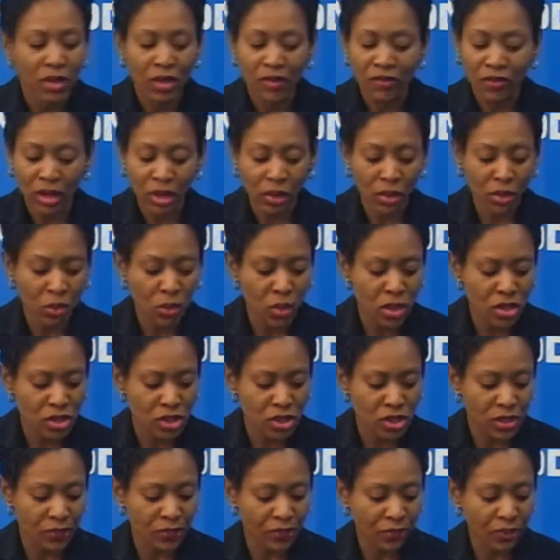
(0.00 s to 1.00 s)
Very good
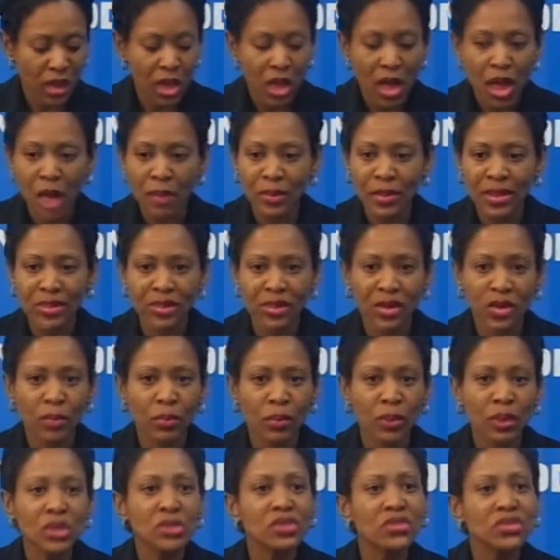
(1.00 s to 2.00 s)
question. I mean, there are
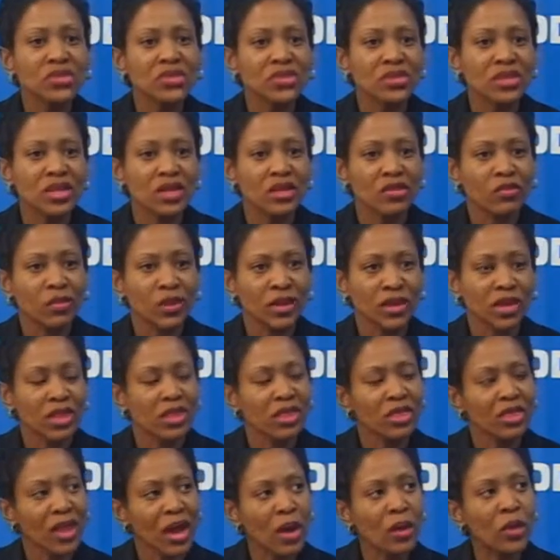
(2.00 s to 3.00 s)
persons that have been in
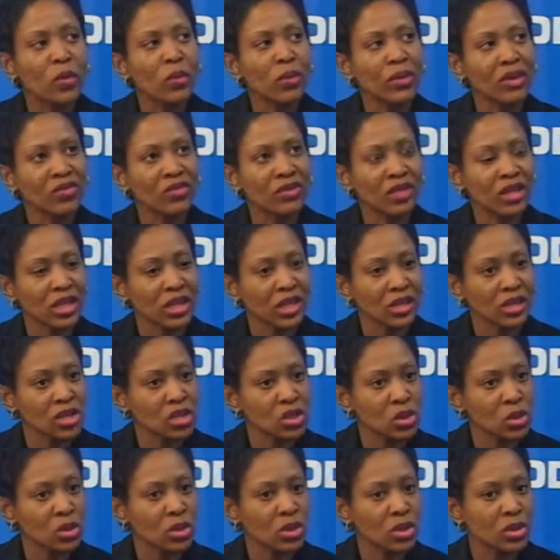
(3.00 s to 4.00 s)
therapy for eating
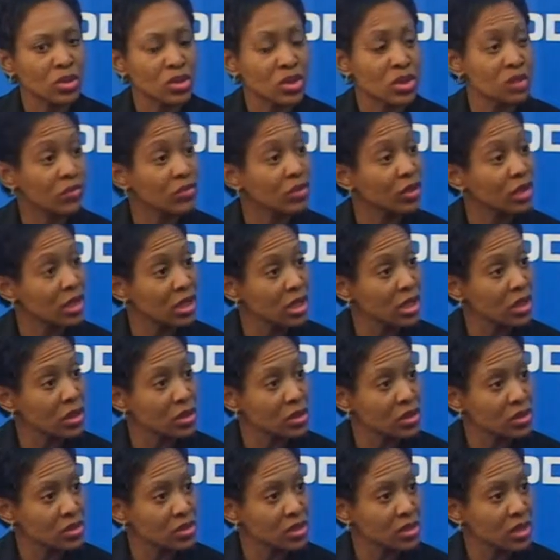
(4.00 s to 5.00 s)
disorders for
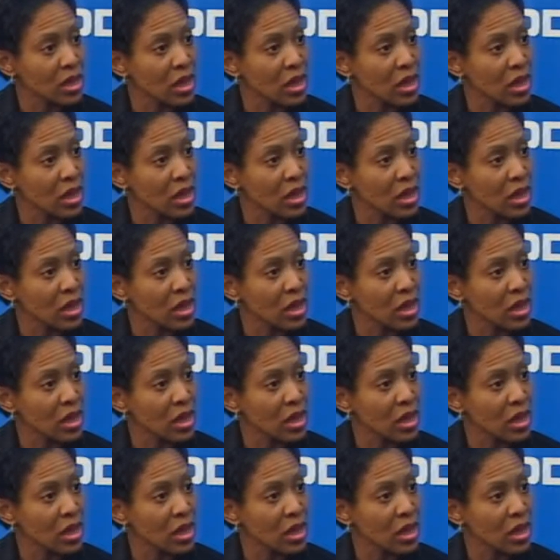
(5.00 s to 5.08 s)
years,